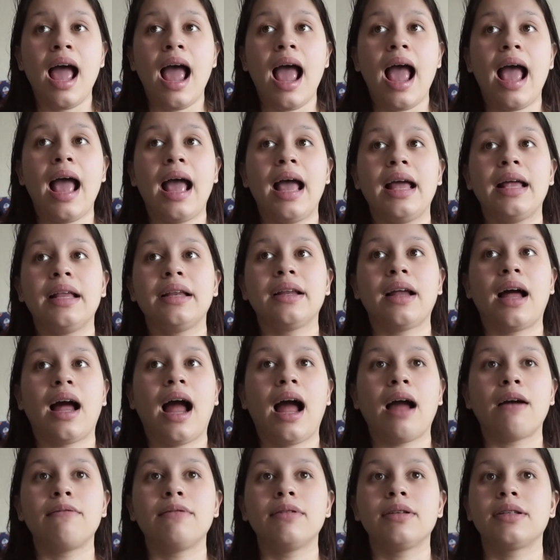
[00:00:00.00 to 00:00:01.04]
and
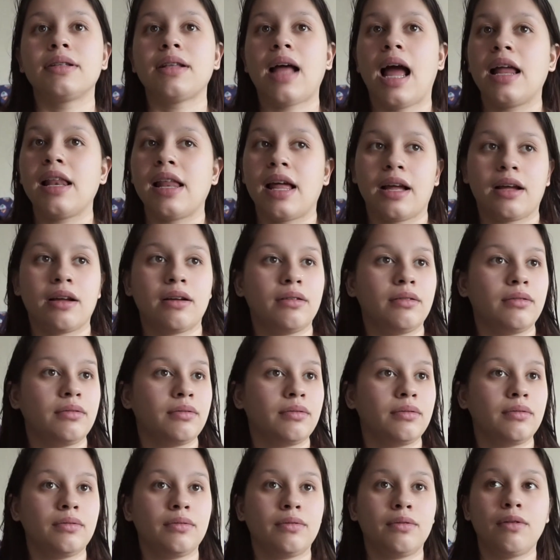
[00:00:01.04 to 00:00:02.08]
I like
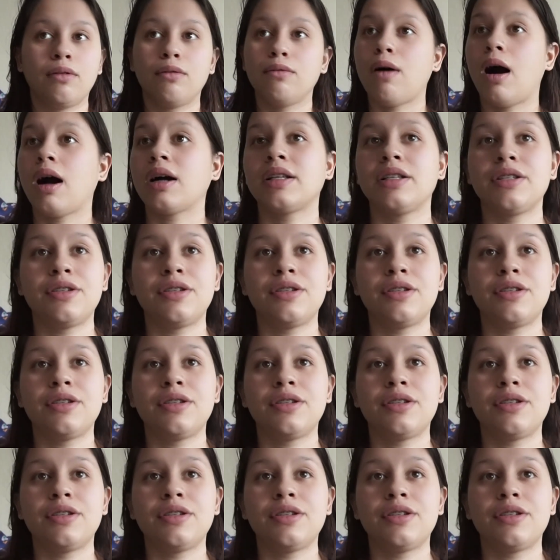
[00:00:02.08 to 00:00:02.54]
walked